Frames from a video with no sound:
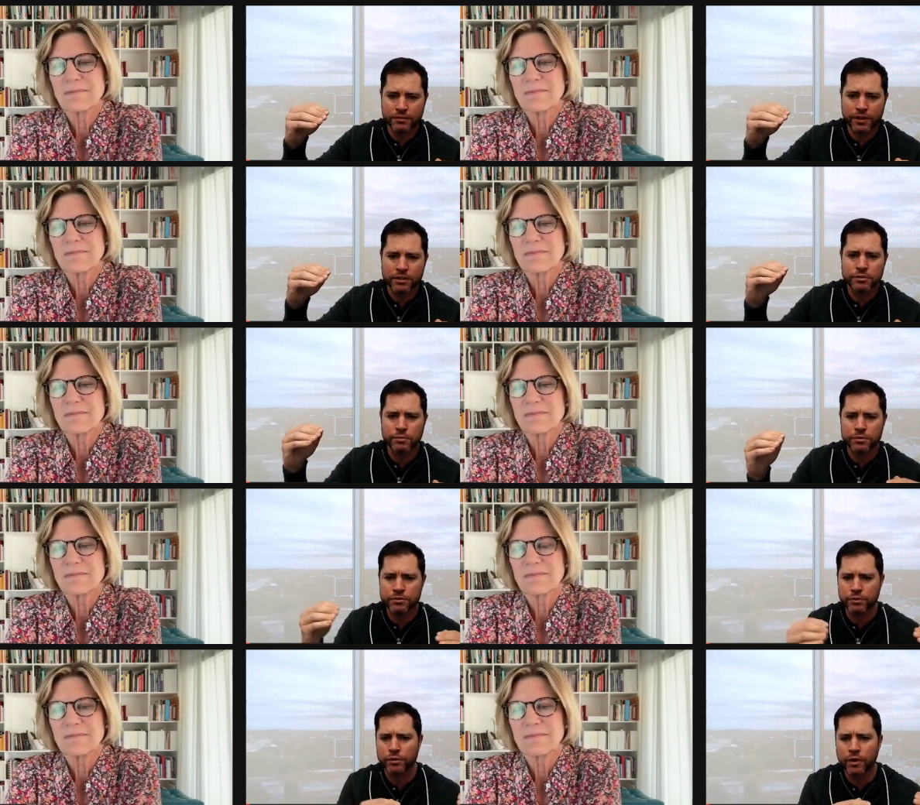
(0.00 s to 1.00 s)
Speaker 1: of customers
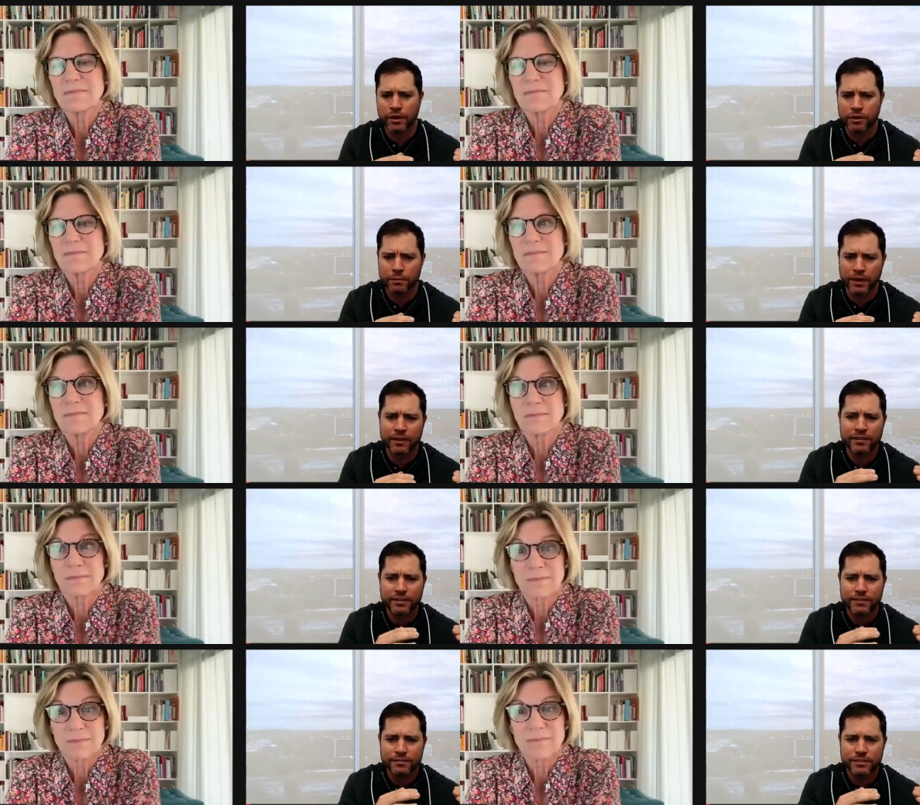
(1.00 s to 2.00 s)
that require you make
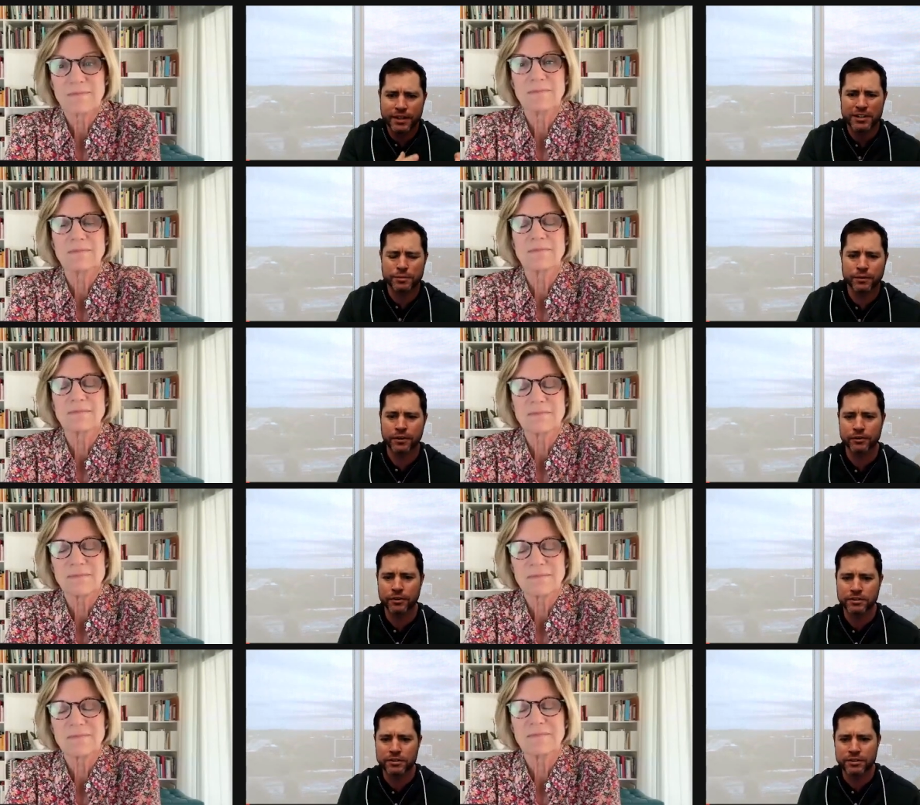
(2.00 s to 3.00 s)
sizable mm-hmm.
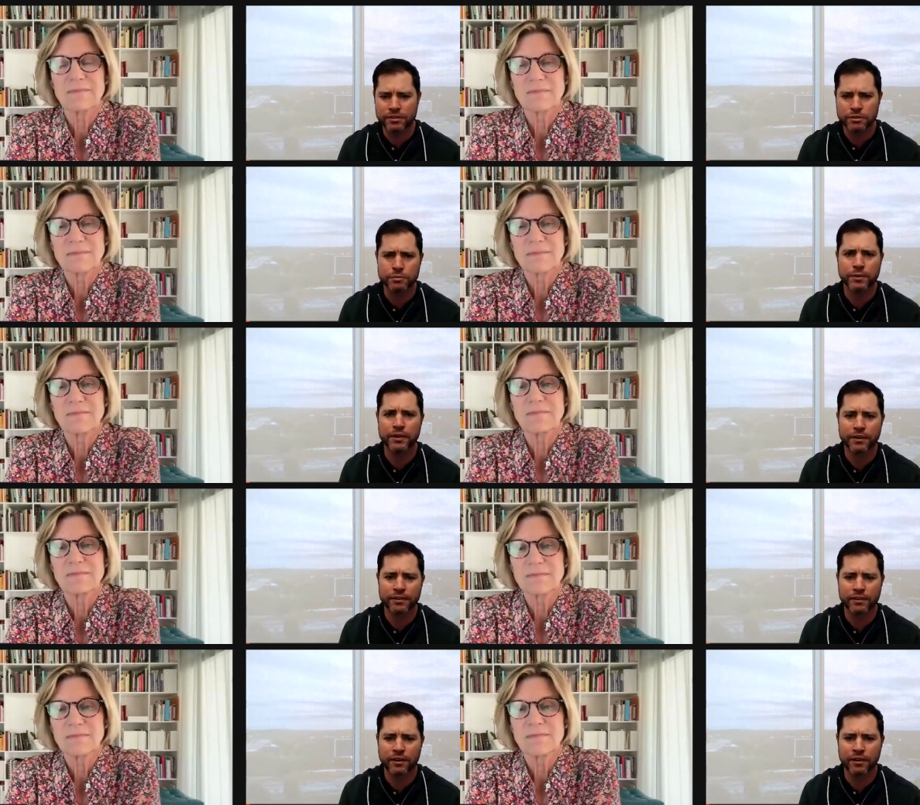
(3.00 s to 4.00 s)
increases in your spend on
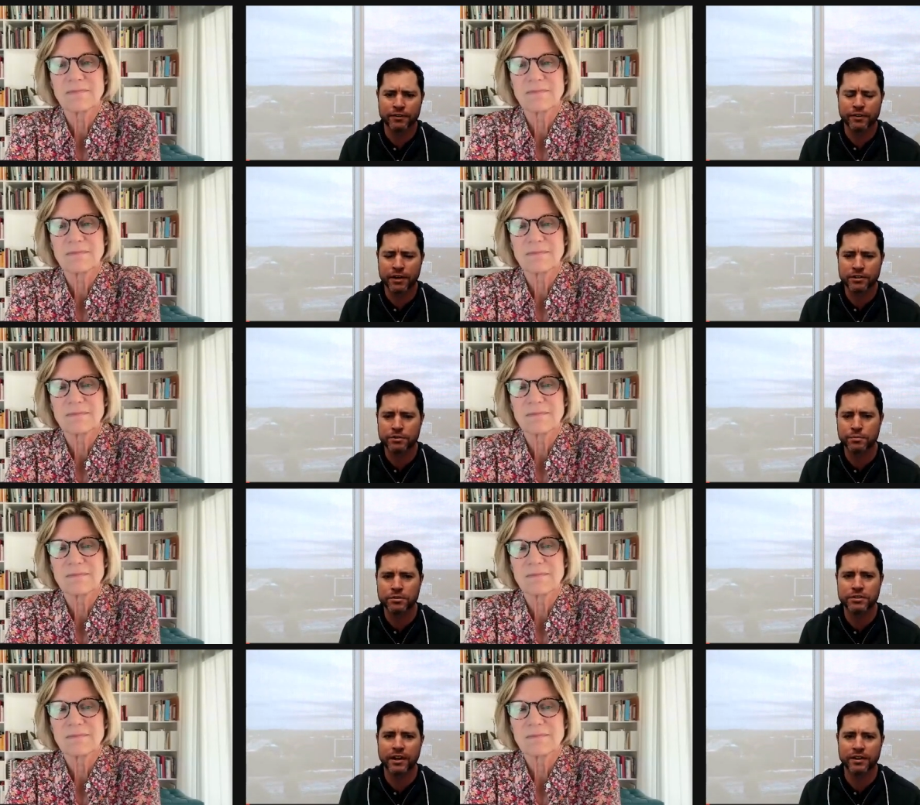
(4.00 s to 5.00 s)
the uh, on the customer
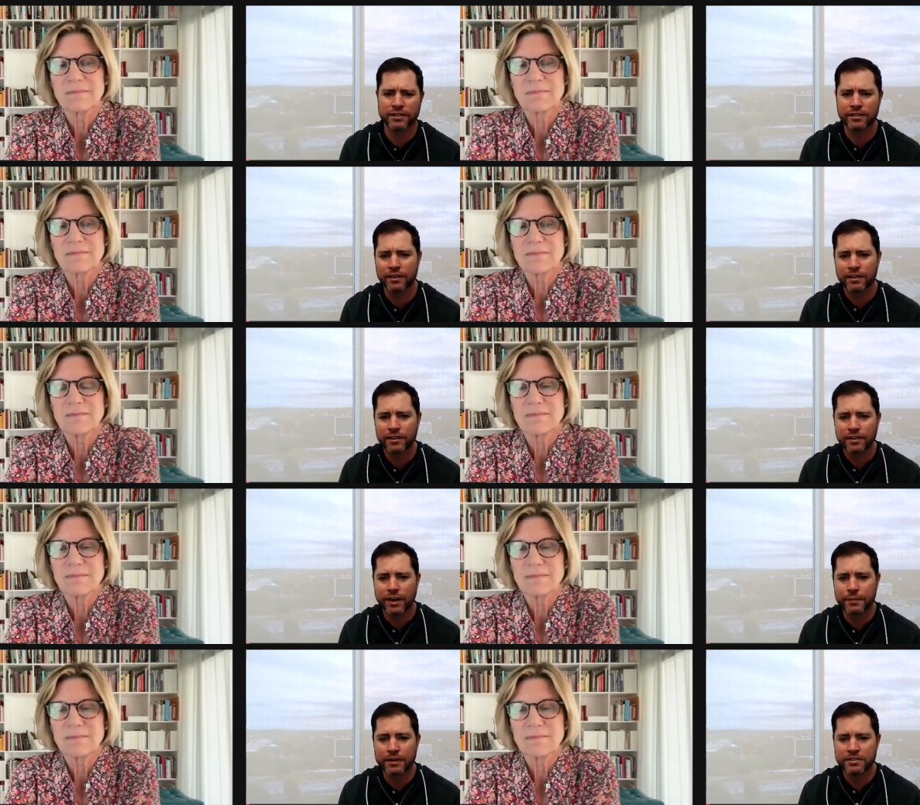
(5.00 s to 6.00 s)
side and
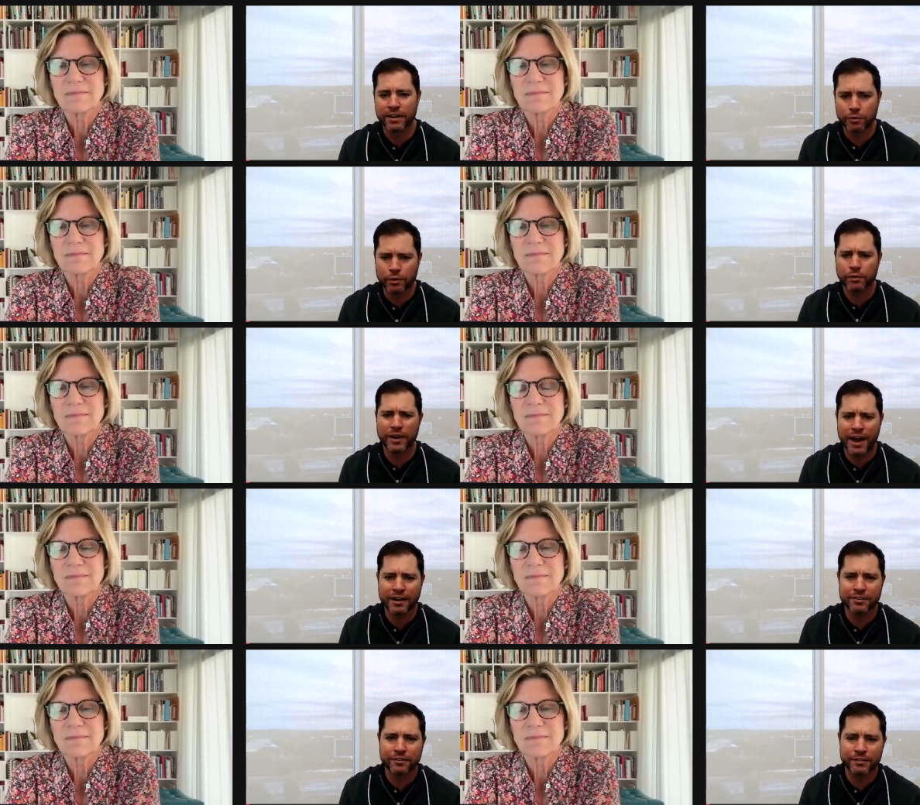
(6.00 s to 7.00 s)
i'm not saying we're
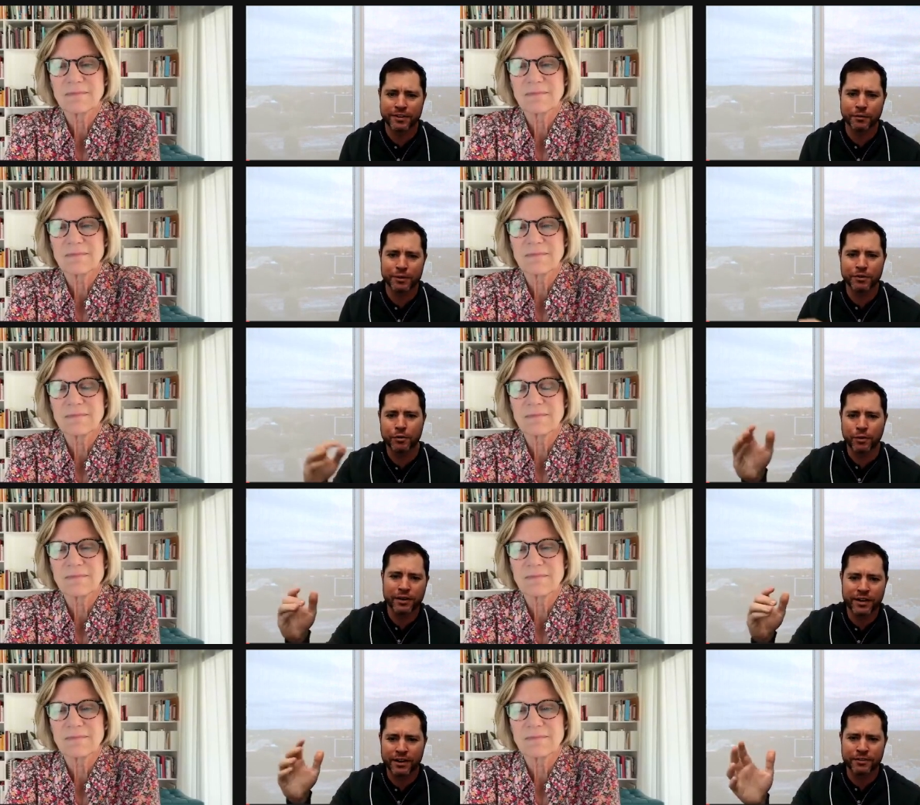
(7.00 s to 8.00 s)
reactive in that we do
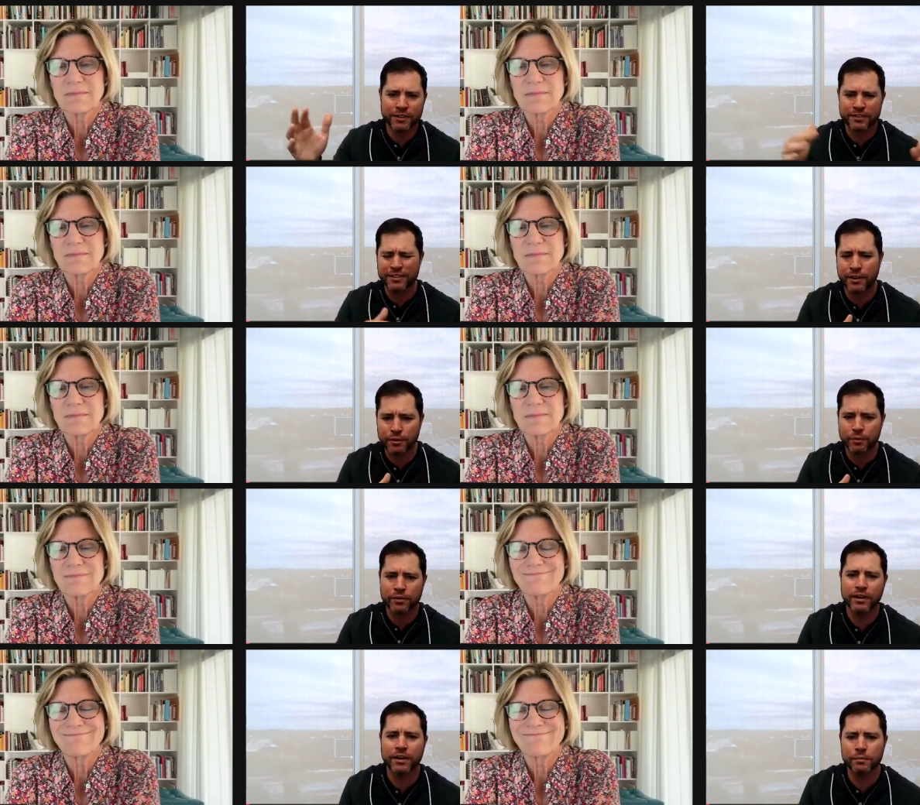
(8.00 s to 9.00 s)
one not thinking the other will
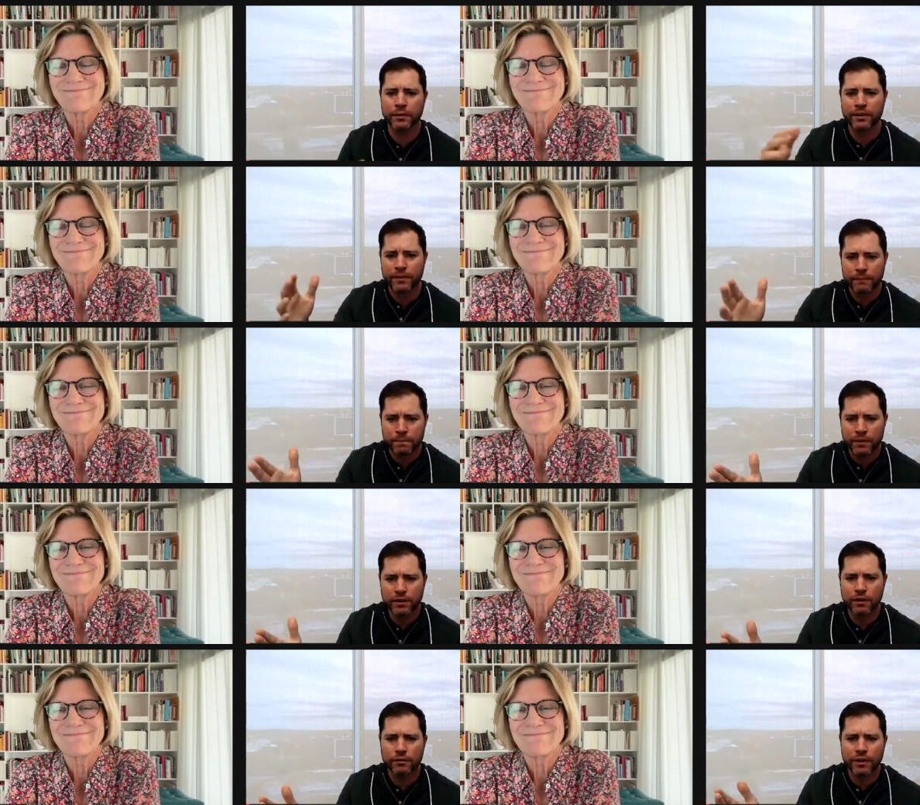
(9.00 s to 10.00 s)
come but you
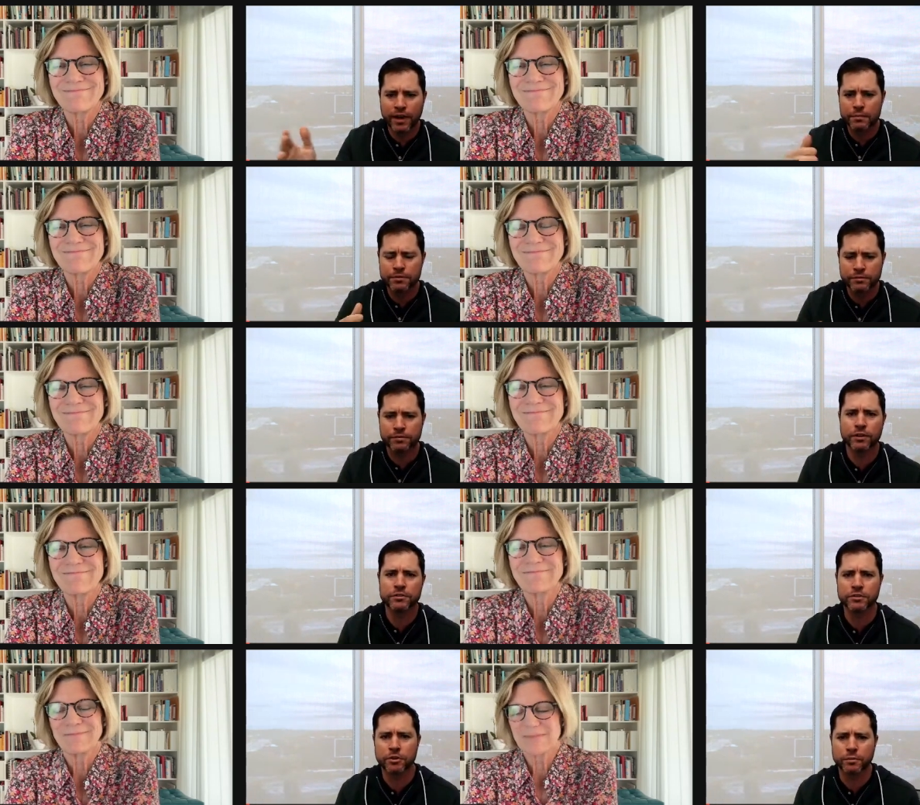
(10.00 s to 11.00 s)
know it ebbs and
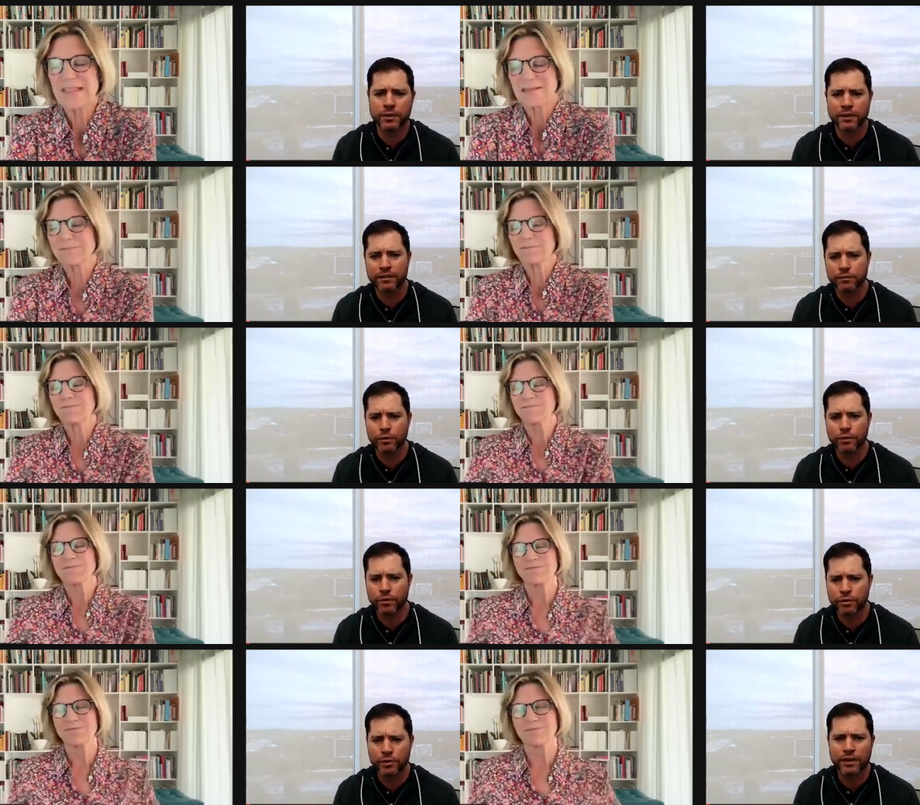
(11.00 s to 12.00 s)
flows a little bit, yeah. and
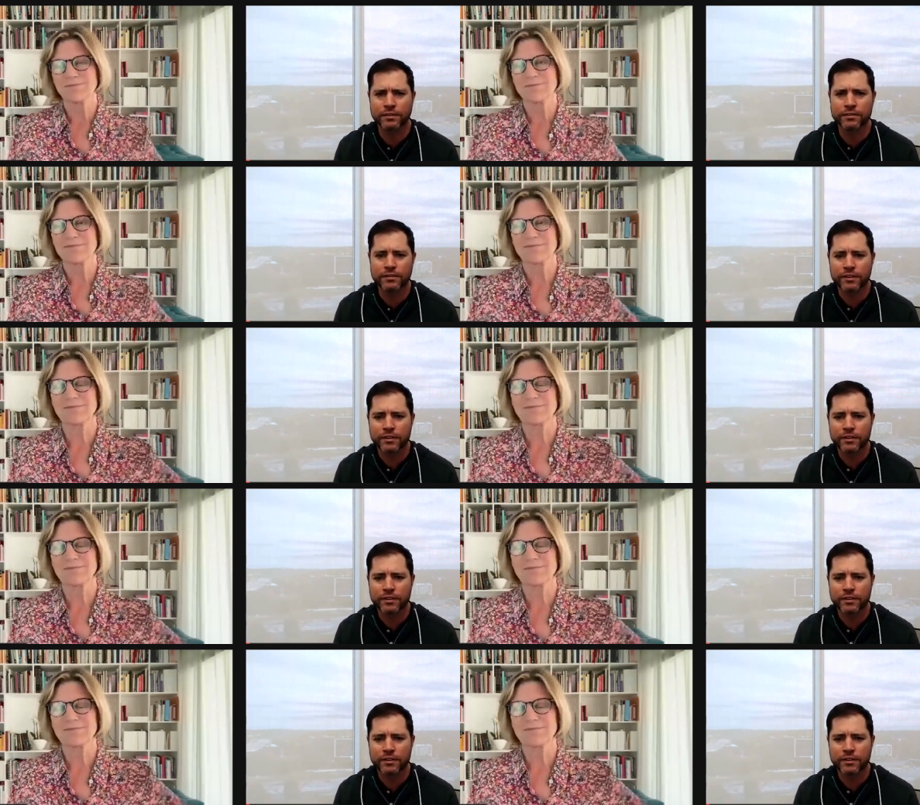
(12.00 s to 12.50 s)
who gets